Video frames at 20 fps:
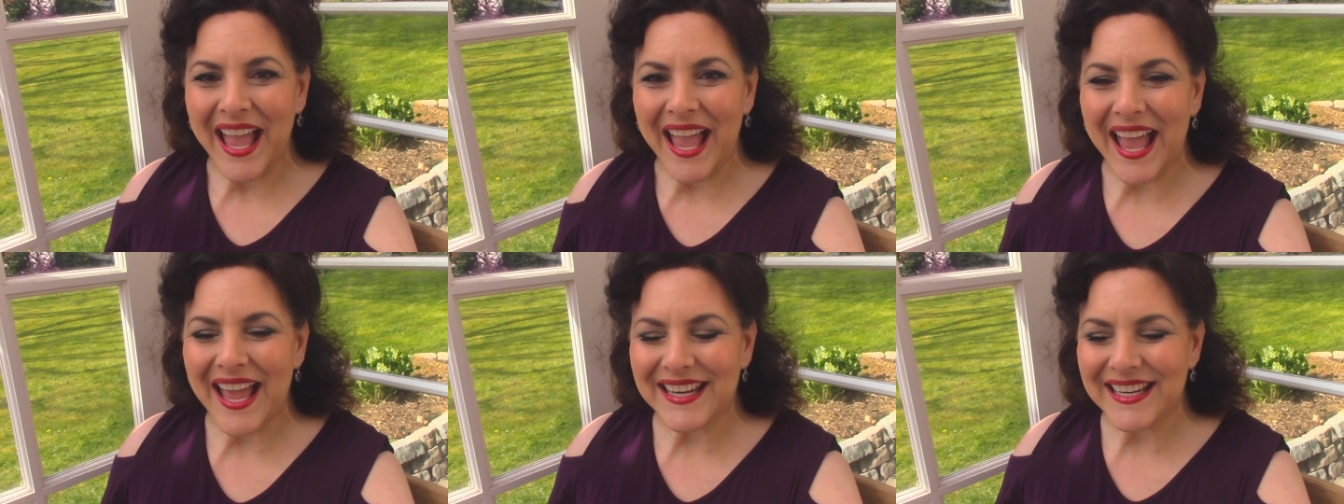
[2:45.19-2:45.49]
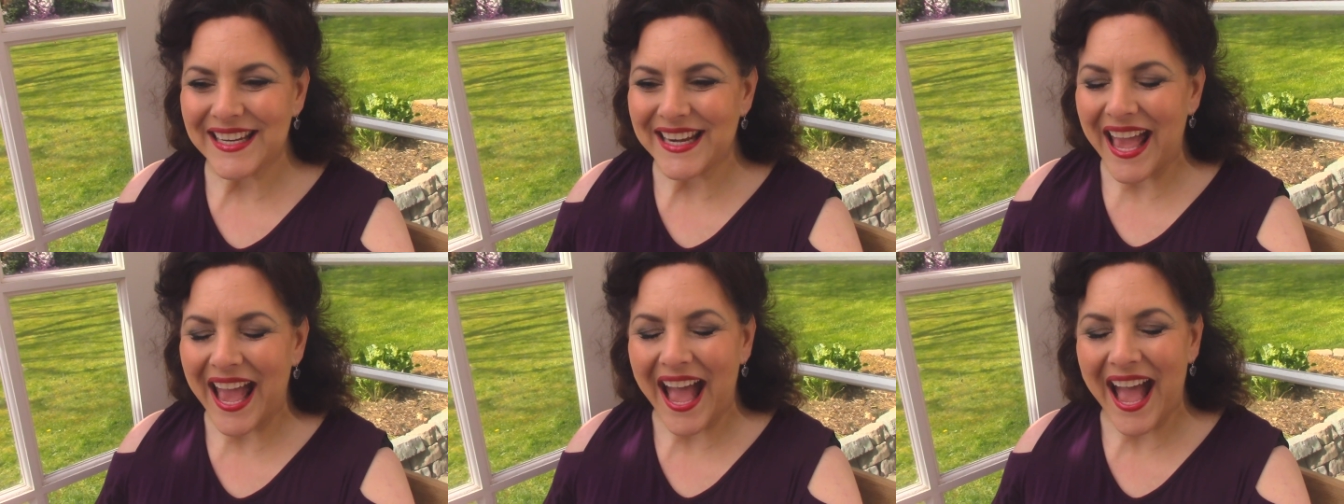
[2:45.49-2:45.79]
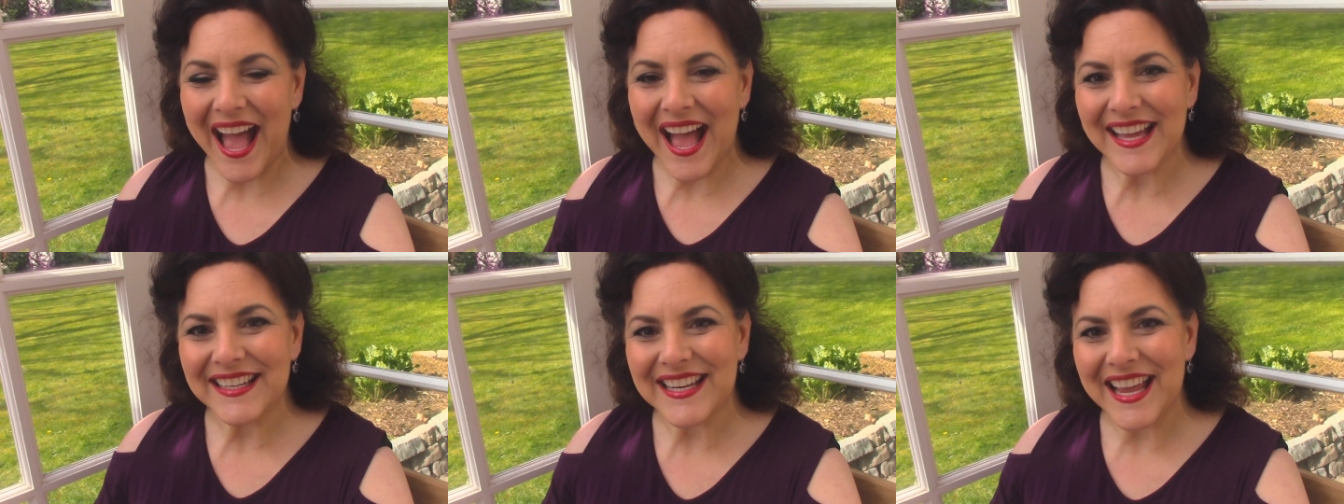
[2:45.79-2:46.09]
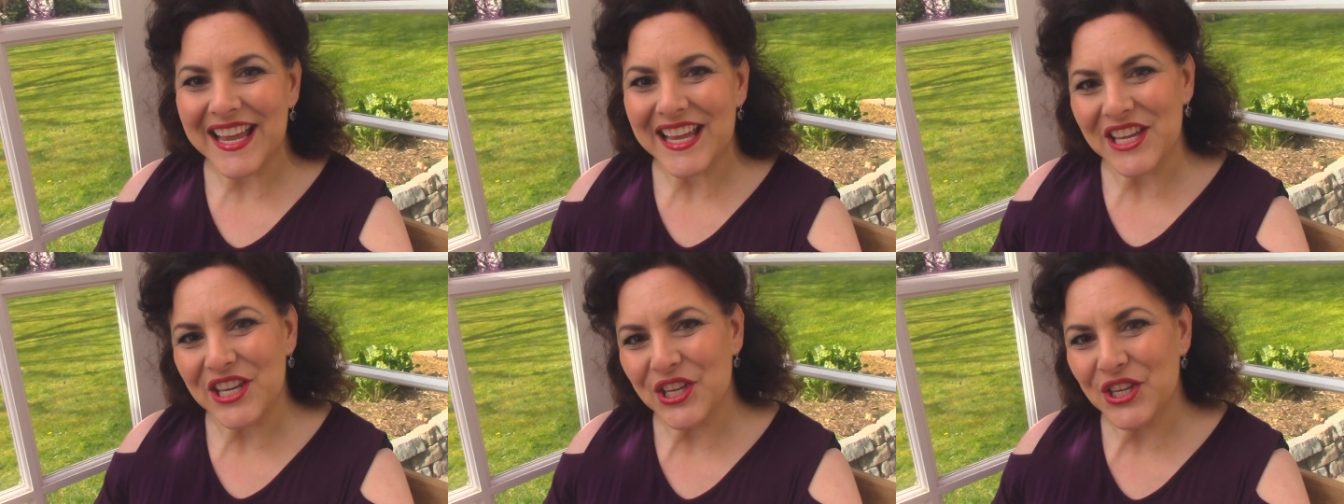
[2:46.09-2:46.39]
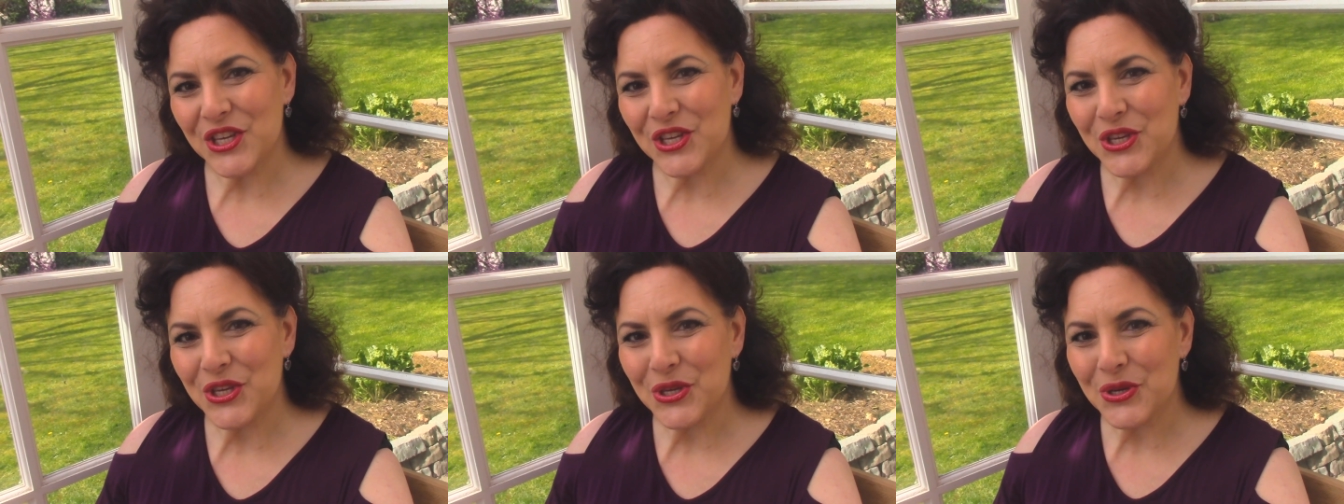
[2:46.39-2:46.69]
and it had a
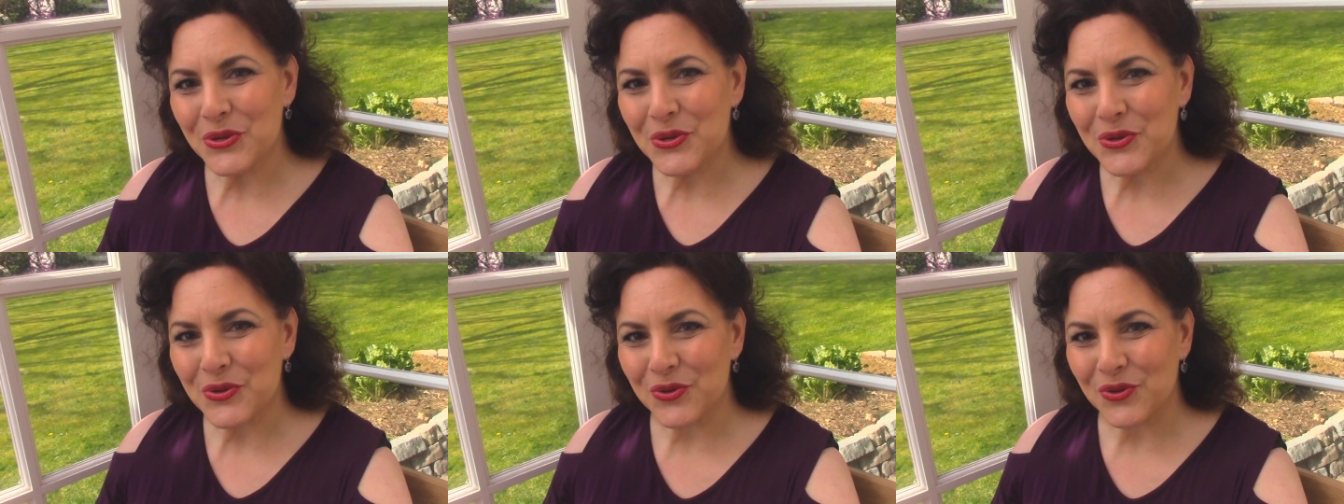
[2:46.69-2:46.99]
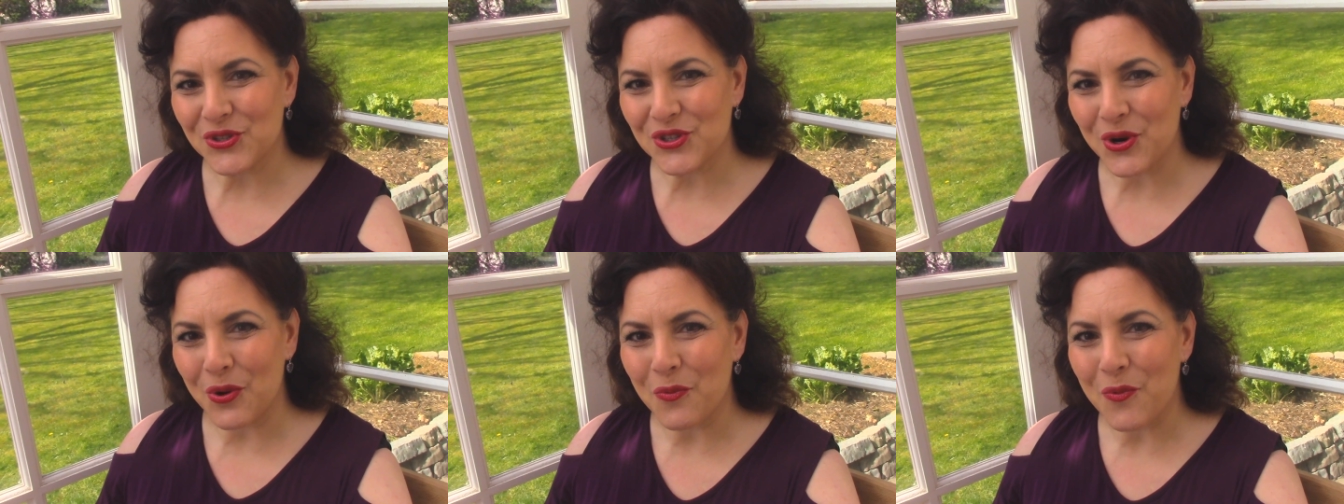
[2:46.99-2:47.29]
huge